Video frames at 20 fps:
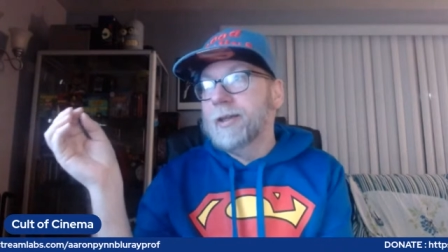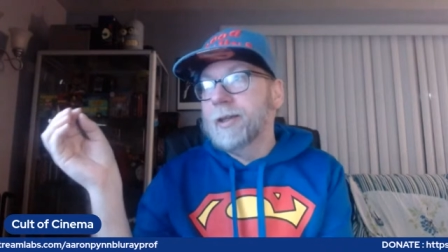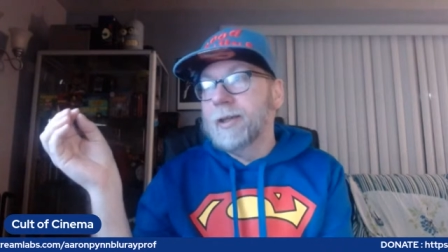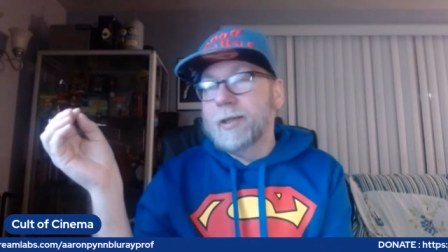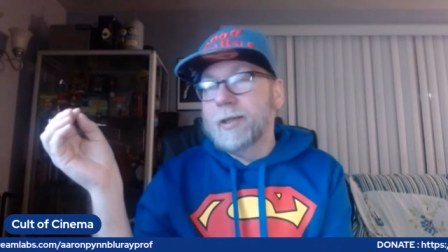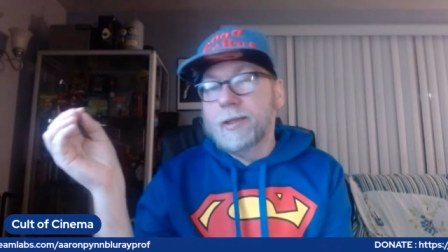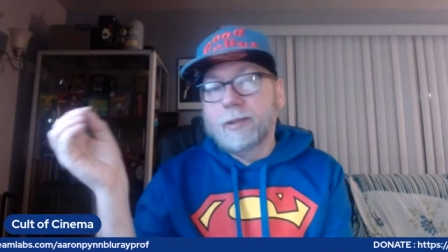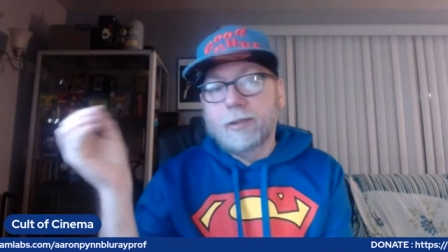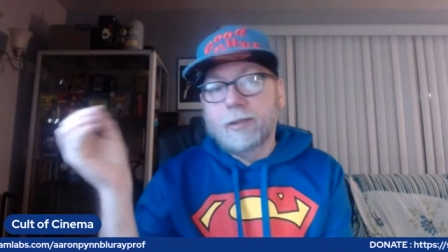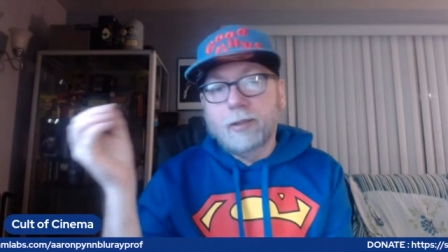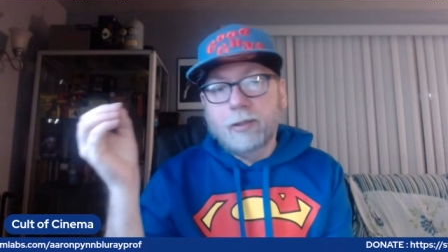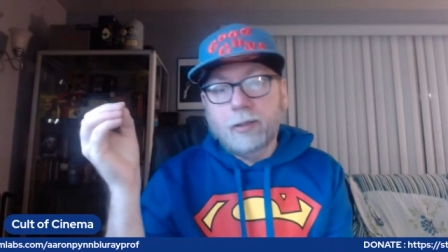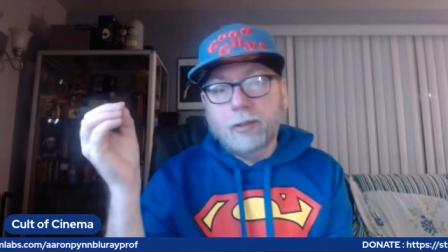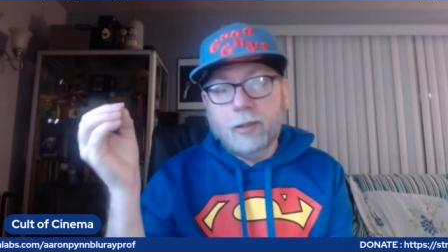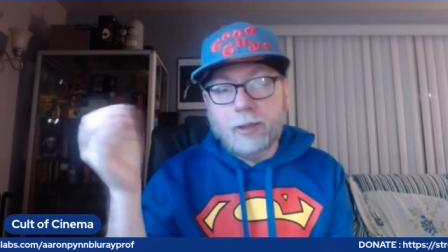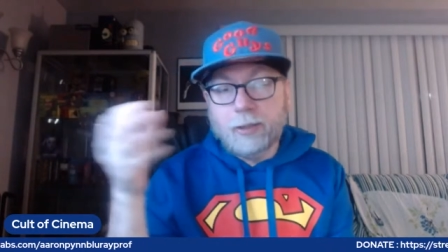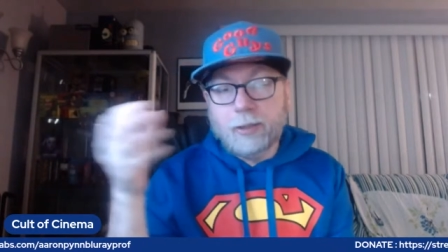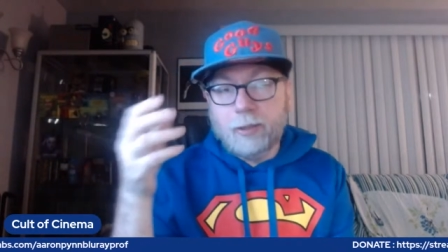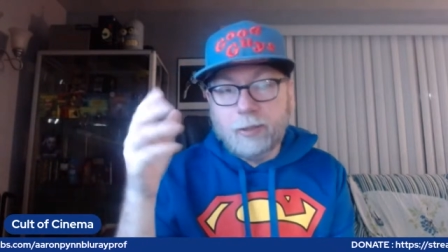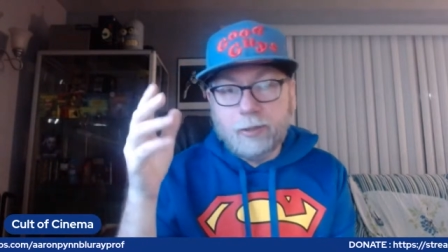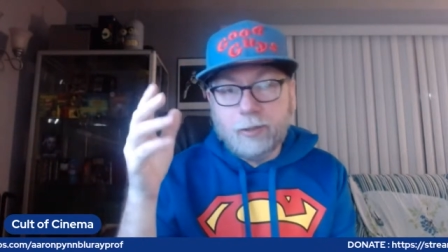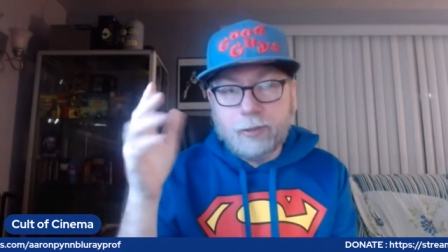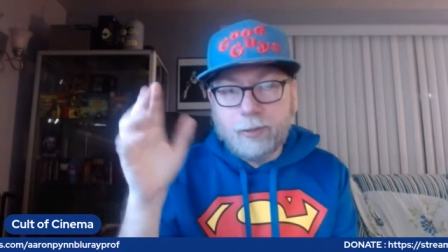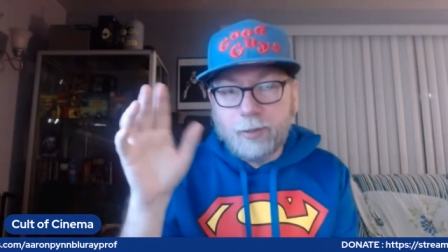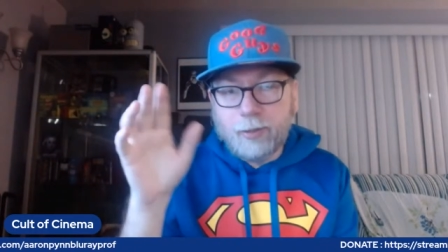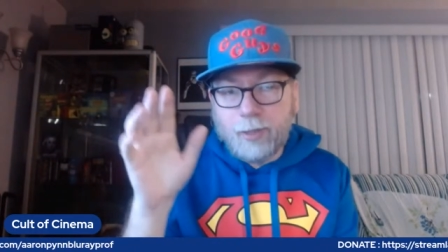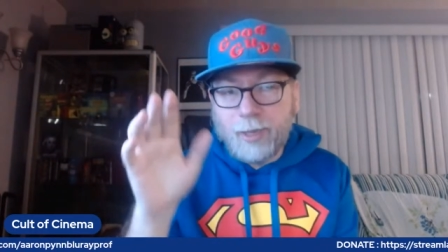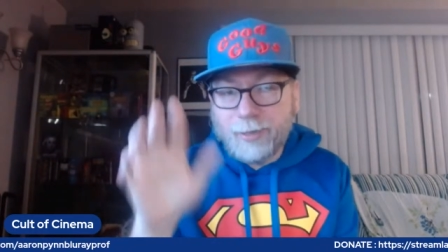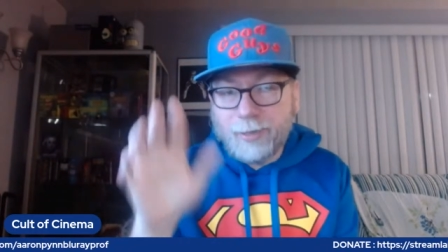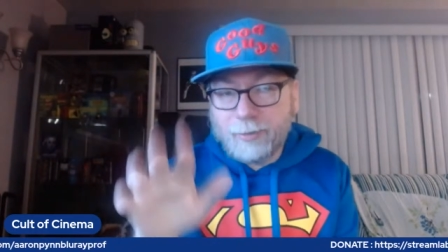is, like,
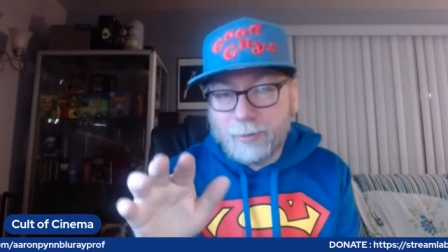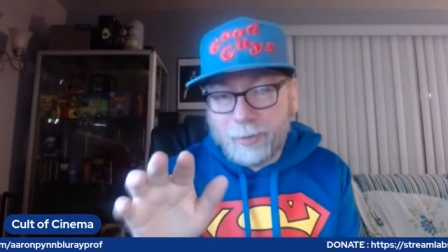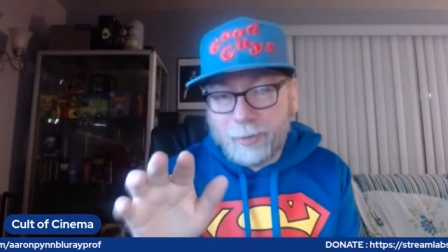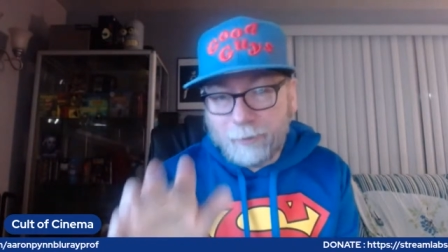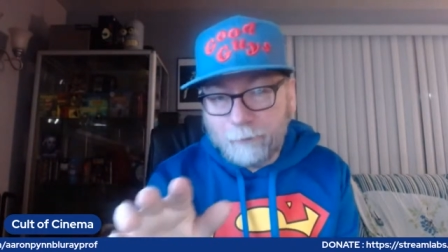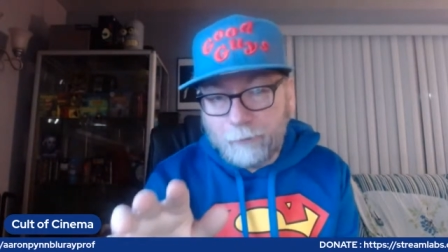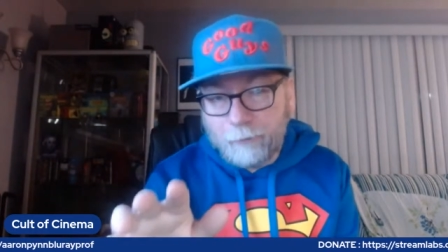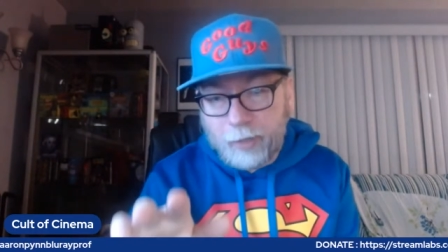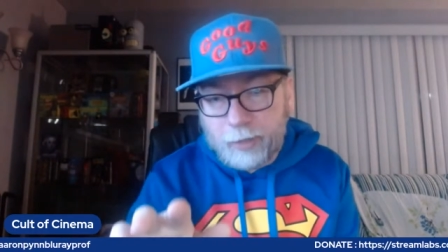because I still have